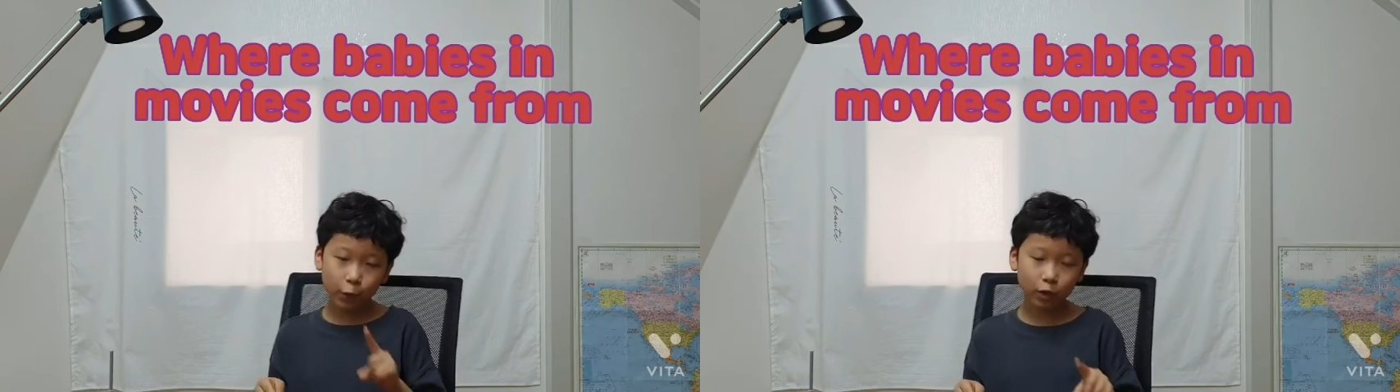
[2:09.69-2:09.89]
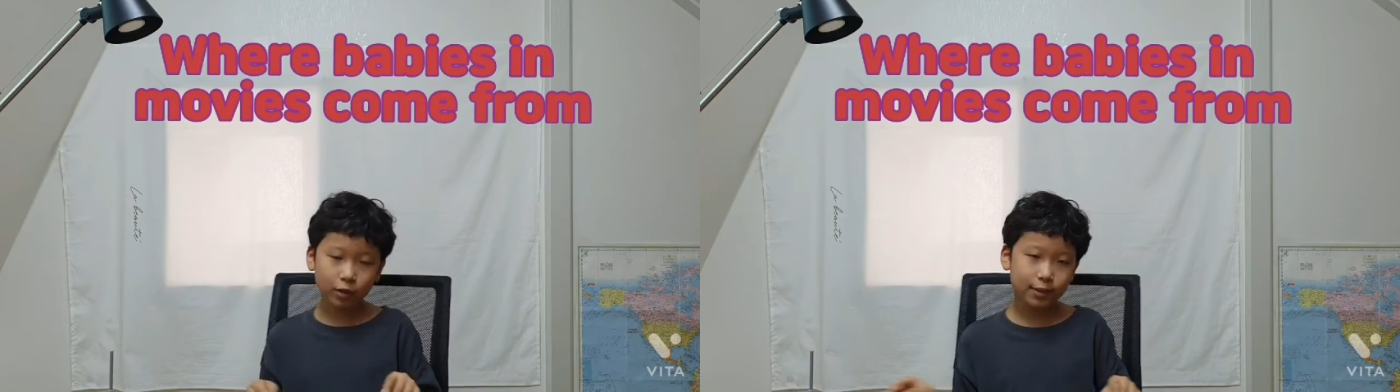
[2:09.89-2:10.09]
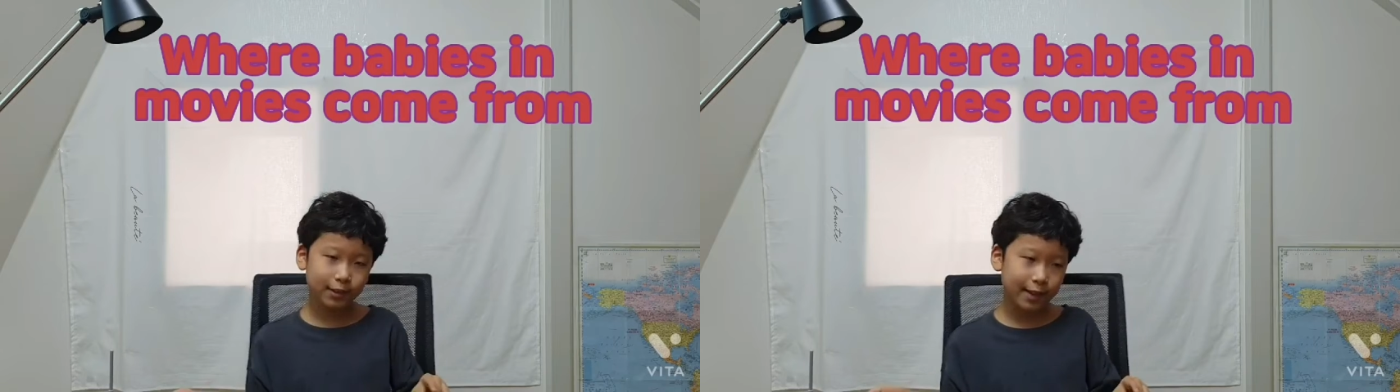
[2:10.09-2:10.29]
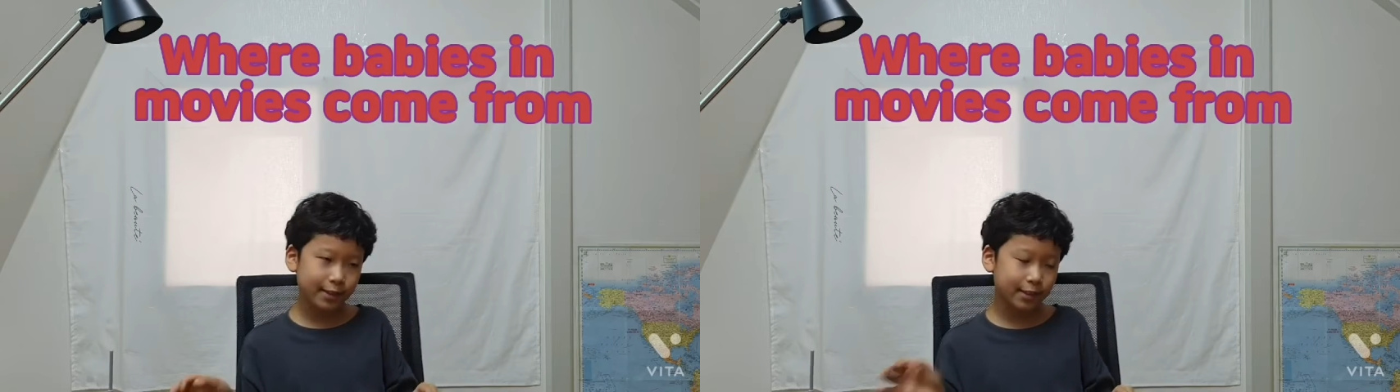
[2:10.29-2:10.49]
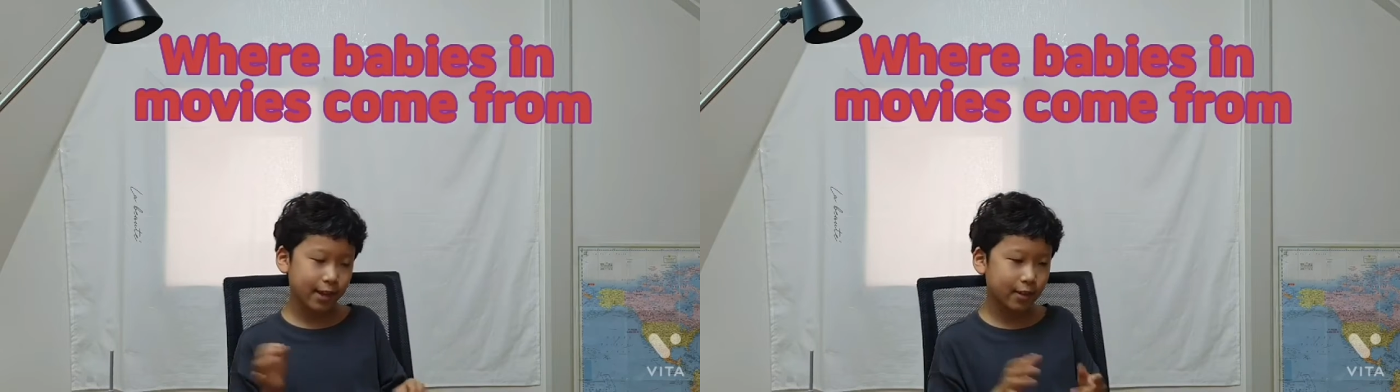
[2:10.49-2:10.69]
First,
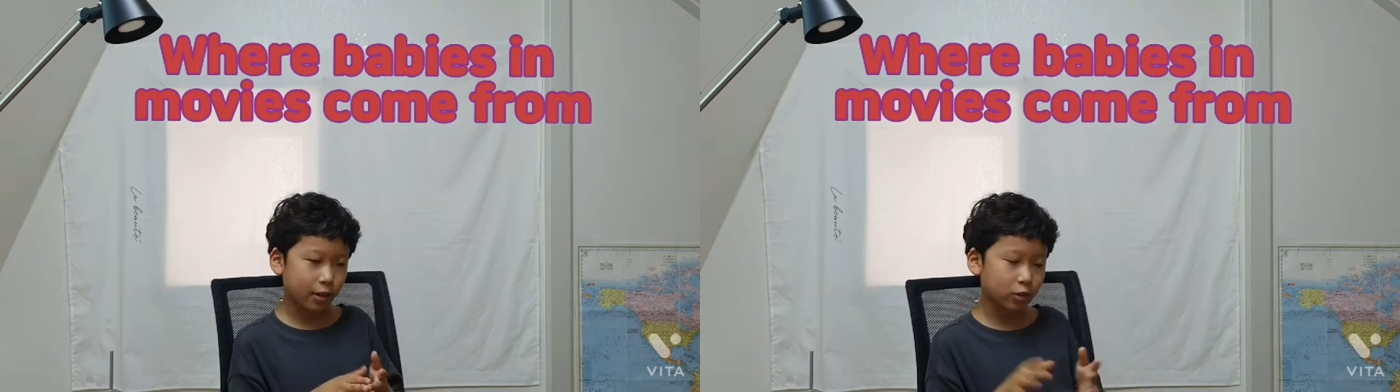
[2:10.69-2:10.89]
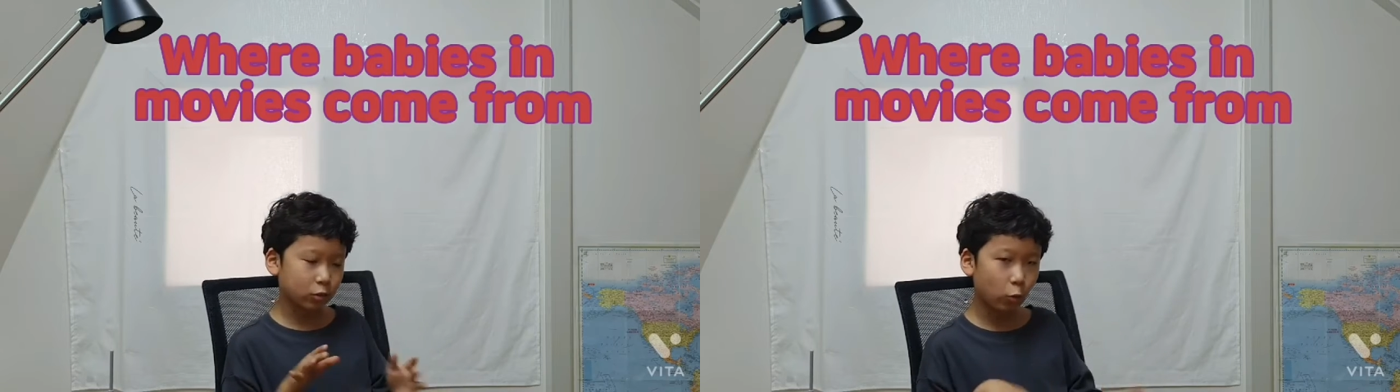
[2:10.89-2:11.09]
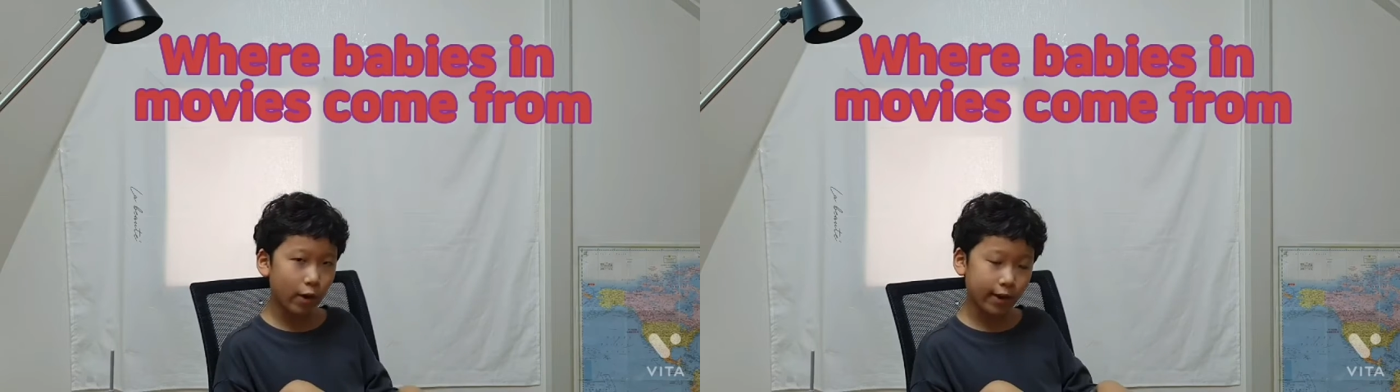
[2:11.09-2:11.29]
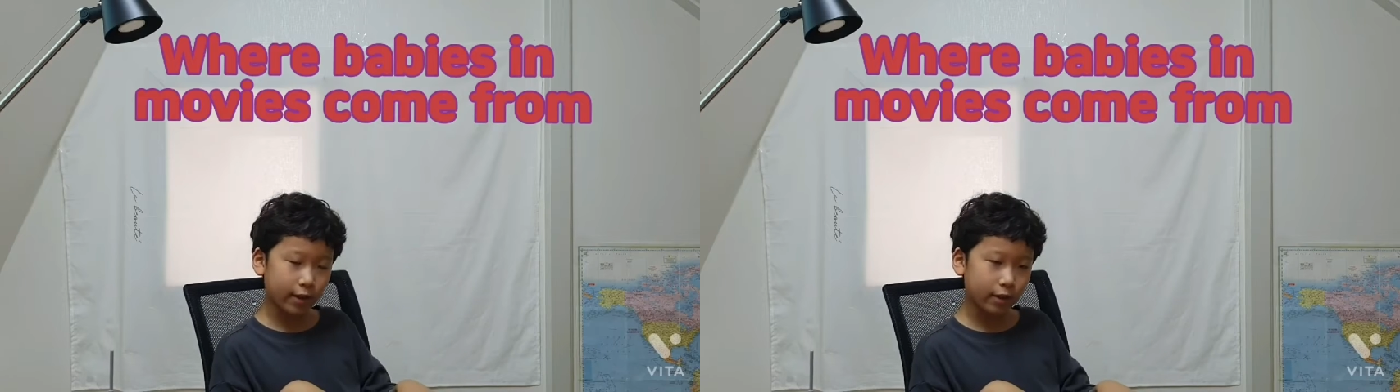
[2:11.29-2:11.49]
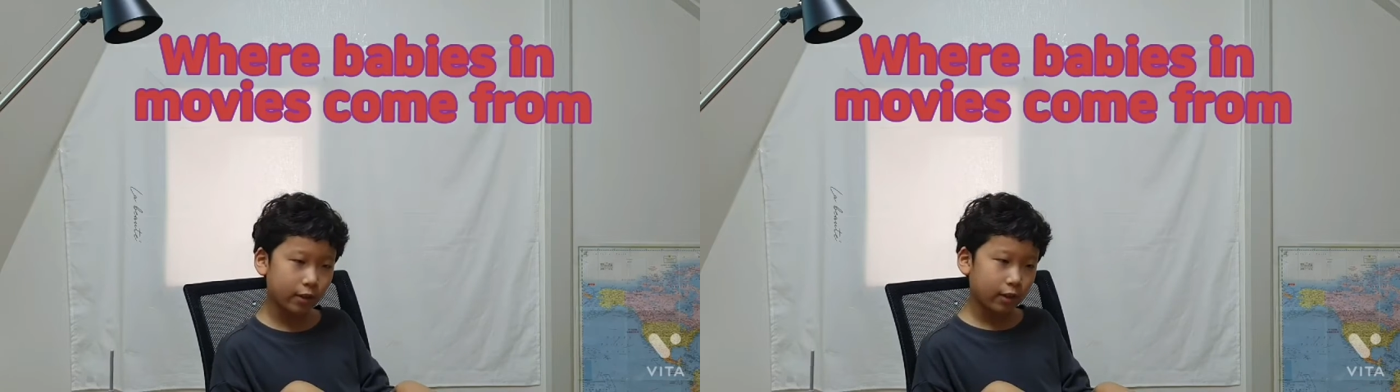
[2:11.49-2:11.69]
let's say there's a
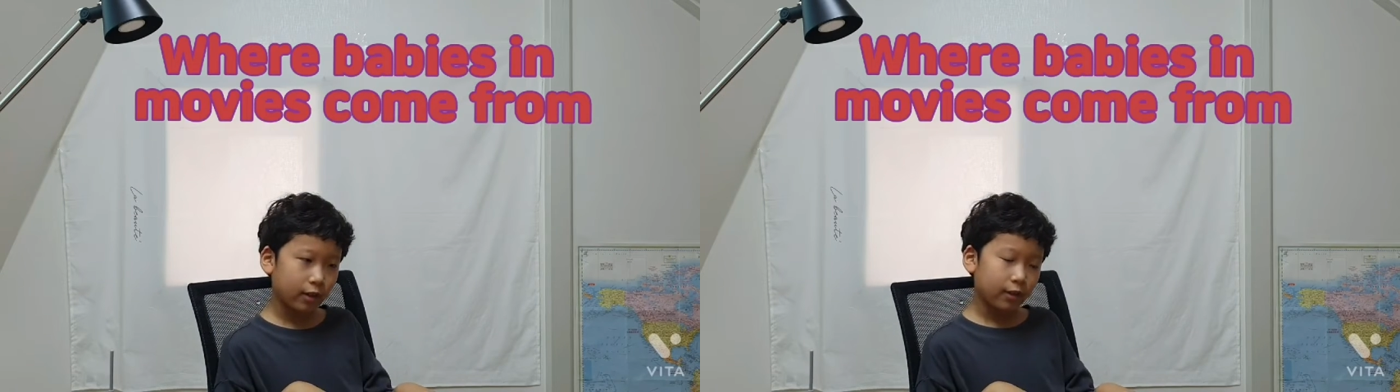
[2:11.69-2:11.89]
twin,